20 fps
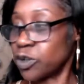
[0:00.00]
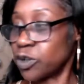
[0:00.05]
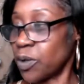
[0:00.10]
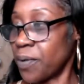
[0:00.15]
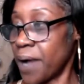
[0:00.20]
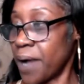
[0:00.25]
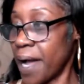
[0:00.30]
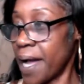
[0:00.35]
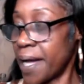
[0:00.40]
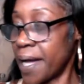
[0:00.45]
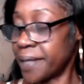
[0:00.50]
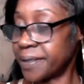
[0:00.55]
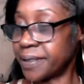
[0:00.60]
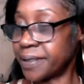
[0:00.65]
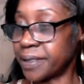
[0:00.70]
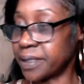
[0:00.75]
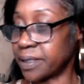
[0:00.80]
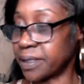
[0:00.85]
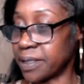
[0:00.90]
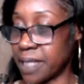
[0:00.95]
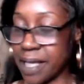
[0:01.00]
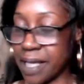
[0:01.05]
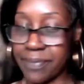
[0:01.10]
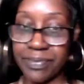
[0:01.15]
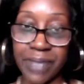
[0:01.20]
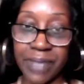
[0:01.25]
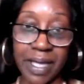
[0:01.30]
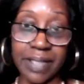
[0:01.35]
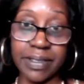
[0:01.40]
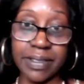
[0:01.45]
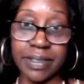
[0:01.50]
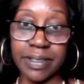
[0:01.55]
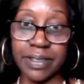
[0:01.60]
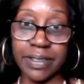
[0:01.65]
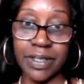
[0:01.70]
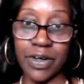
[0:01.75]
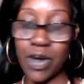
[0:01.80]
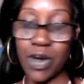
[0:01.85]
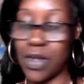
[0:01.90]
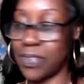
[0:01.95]
So I just let that
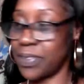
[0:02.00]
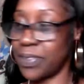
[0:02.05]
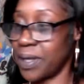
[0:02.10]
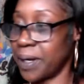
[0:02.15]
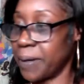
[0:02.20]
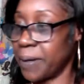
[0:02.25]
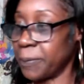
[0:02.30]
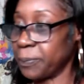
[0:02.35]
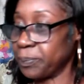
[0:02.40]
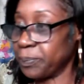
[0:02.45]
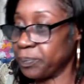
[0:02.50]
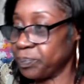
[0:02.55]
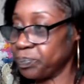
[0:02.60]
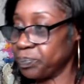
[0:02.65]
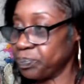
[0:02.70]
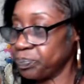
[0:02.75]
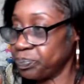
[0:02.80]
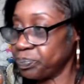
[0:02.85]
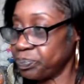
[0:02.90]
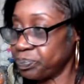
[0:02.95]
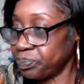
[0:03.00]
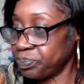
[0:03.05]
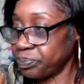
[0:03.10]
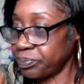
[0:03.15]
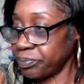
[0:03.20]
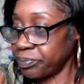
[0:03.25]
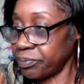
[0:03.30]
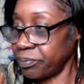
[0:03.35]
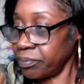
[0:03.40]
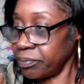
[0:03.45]
sit on there.